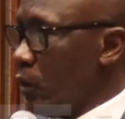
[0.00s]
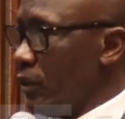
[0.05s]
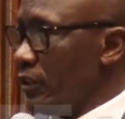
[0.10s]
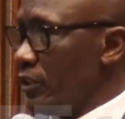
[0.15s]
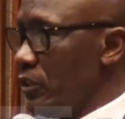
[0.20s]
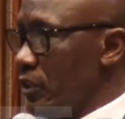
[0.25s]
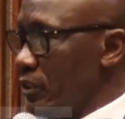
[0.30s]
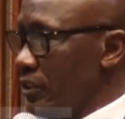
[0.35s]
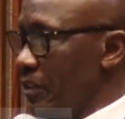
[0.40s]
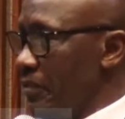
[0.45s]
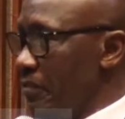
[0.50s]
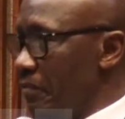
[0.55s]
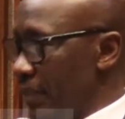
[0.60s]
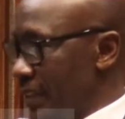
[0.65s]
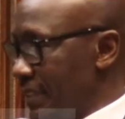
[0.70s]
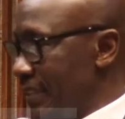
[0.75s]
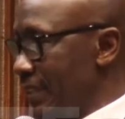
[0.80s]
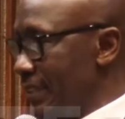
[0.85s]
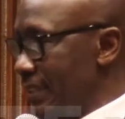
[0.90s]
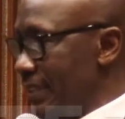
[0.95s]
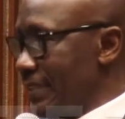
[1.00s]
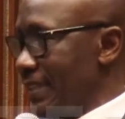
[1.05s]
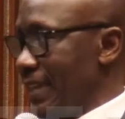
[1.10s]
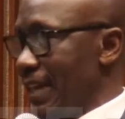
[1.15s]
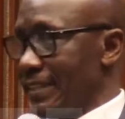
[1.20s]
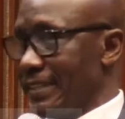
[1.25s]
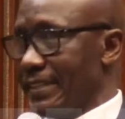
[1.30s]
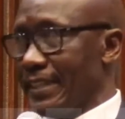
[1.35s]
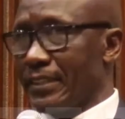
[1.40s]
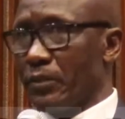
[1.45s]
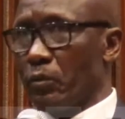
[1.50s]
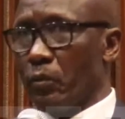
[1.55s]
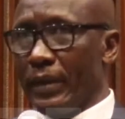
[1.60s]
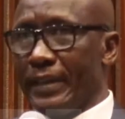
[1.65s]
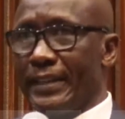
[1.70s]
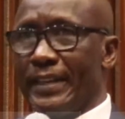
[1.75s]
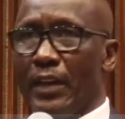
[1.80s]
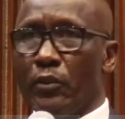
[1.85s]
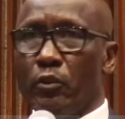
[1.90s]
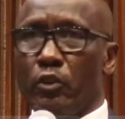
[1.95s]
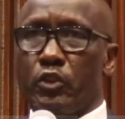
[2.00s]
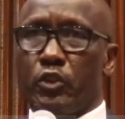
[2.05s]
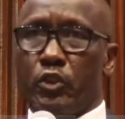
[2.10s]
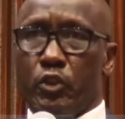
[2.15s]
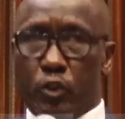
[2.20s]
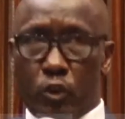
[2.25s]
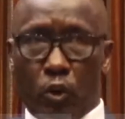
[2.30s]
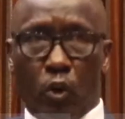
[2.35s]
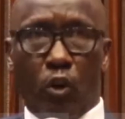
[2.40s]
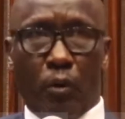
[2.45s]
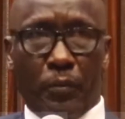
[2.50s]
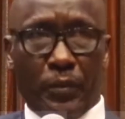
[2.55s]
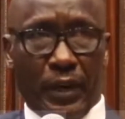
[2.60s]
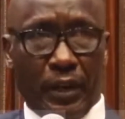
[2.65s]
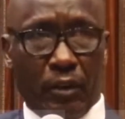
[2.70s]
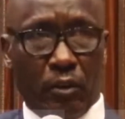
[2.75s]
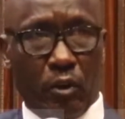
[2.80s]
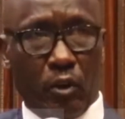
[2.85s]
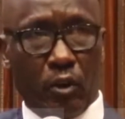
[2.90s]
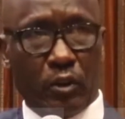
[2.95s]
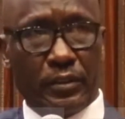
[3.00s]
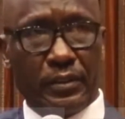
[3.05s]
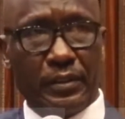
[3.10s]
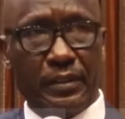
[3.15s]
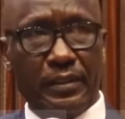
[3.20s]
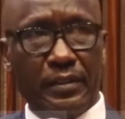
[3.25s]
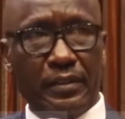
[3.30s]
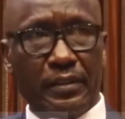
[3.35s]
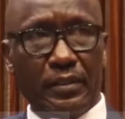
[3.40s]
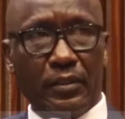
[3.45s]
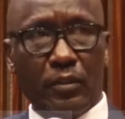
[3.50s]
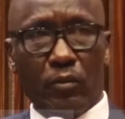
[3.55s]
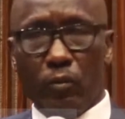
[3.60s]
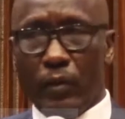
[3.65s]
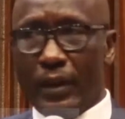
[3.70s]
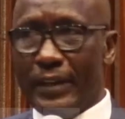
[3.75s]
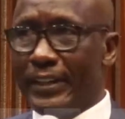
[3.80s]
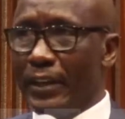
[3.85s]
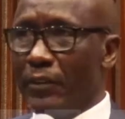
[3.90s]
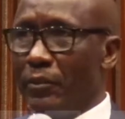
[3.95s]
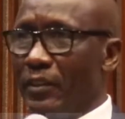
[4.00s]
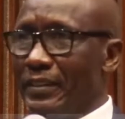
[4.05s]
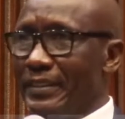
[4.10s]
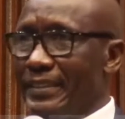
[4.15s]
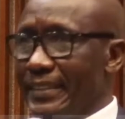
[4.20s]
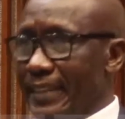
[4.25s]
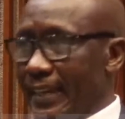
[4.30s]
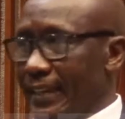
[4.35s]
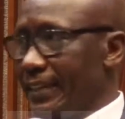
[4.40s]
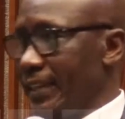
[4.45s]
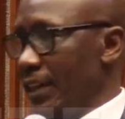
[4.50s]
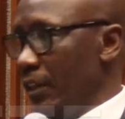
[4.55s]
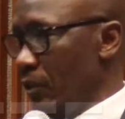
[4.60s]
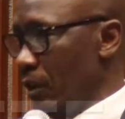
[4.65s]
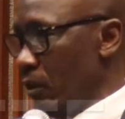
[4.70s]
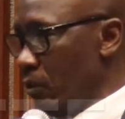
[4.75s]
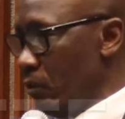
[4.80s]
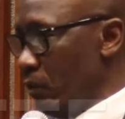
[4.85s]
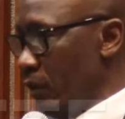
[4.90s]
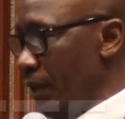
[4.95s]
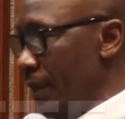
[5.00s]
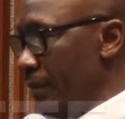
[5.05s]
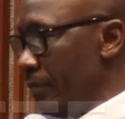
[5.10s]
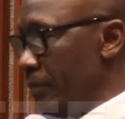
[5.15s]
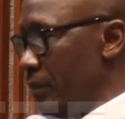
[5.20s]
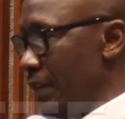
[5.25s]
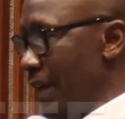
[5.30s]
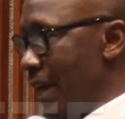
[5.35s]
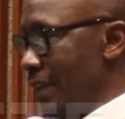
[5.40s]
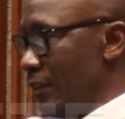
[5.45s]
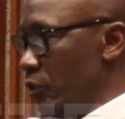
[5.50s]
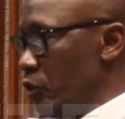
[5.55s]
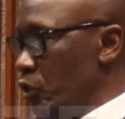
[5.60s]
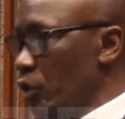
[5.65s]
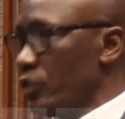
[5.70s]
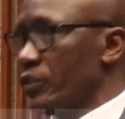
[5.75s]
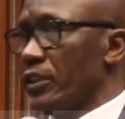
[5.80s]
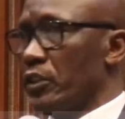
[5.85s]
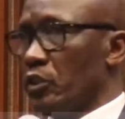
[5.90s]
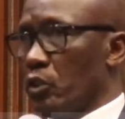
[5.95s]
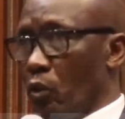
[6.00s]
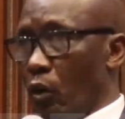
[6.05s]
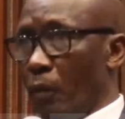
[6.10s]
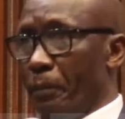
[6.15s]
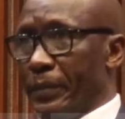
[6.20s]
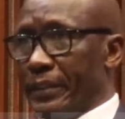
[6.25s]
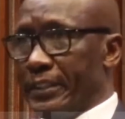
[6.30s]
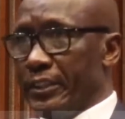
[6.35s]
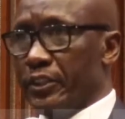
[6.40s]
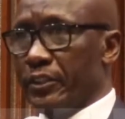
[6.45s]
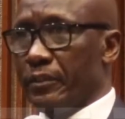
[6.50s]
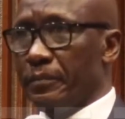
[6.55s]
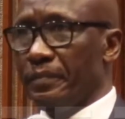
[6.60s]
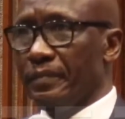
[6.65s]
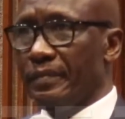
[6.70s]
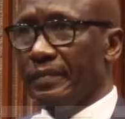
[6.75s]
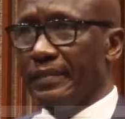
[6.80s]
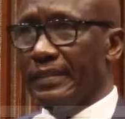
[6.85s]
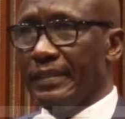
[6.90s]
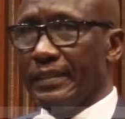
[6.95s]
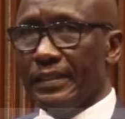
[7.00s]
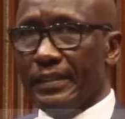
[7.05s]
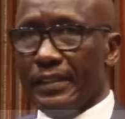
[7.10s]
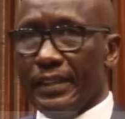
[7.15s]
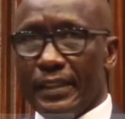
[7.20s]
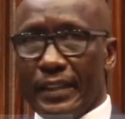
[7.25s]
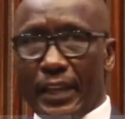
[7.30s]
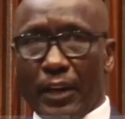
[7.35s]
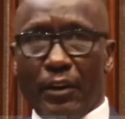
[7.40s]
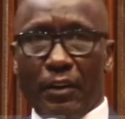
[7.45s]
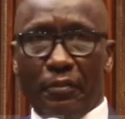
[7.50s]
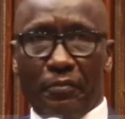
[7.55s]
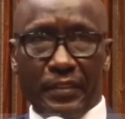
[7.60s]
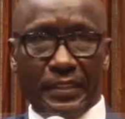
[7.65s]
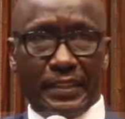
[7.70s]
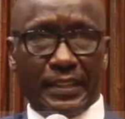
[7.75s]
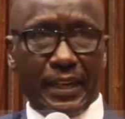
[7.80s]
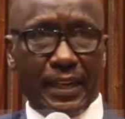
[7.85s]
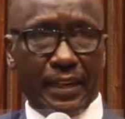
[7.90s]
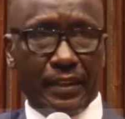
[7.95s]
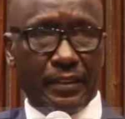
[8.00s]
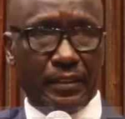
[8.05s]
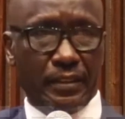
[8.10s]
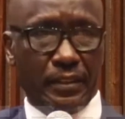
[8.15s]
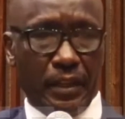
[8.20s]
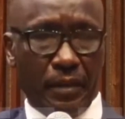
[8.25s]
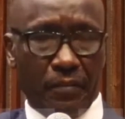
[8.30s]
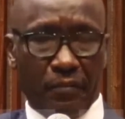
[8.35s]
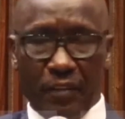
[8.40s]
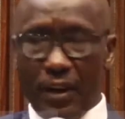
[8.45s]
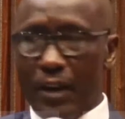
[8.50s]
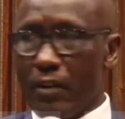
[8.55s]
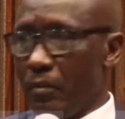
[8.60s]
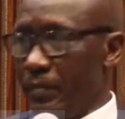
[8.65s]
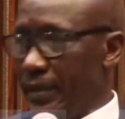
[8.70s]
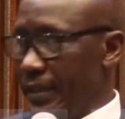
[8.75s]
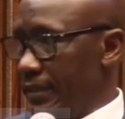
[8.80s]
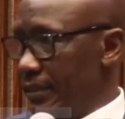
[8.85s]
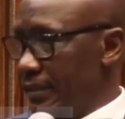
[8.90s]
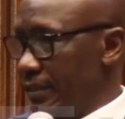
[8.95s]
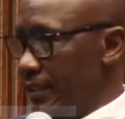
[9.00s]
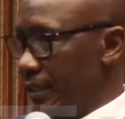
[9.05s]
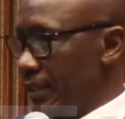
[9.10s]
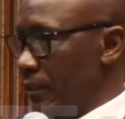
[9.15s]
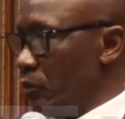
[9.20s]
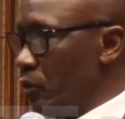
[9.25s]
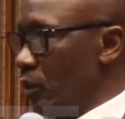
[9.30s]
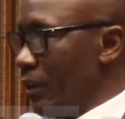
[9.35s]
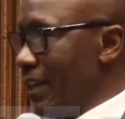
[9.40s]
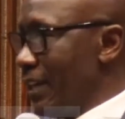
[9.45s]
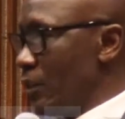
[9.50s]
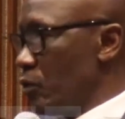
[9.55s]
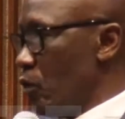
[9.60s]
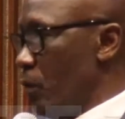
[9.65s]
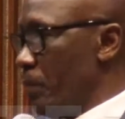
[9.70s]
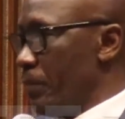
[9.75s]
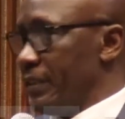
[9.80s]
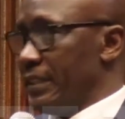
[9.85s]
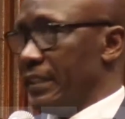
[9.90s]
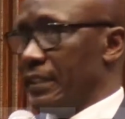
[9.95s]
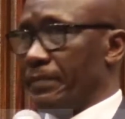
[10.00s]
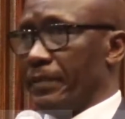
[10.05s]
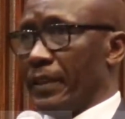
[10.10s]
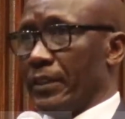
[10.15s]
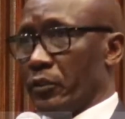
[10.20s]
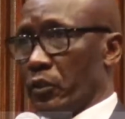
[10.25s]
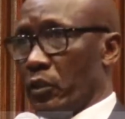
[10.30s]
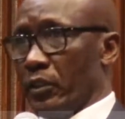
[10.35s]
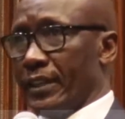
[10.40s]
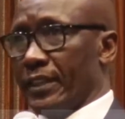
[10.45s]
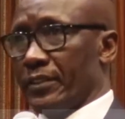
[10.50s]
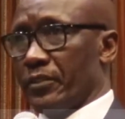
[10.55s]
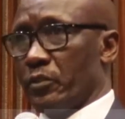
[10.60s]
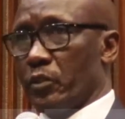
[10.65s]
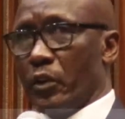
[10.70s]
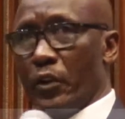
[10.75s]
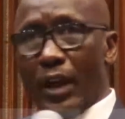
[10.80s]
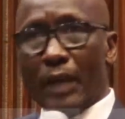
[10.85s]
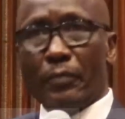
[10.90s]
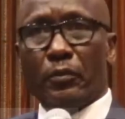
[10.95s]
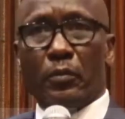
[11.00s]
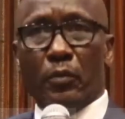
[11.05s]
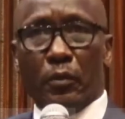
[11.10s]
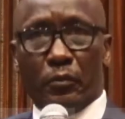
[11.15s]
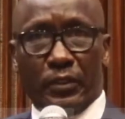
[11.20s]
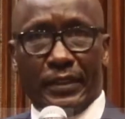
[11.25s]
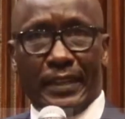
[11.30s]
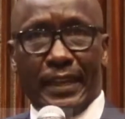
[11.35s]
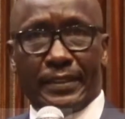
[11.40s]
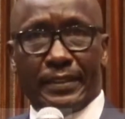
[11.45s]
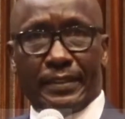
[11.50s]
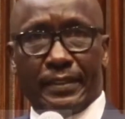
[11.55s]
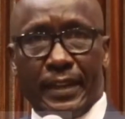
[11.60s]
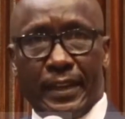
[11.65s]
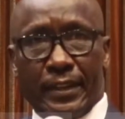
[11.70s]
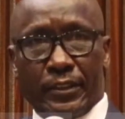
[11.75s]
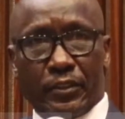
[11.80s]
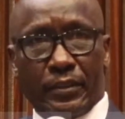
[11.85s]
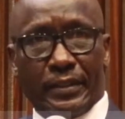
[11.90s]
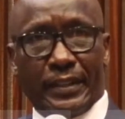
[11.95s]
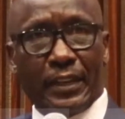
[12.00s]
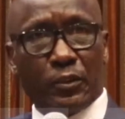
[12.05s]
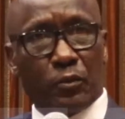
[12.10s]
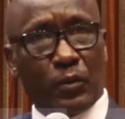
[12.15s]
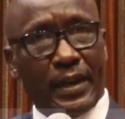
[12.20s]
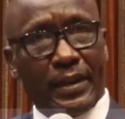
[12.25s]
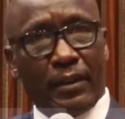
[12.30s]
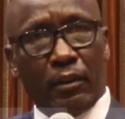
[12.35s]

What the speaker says: continue to invest in these assets when they are not sure of your laws, when they don't think that you are adjusting to competition, that your fiscal environment is not as competitive as others. So you have to move to that direction. That's why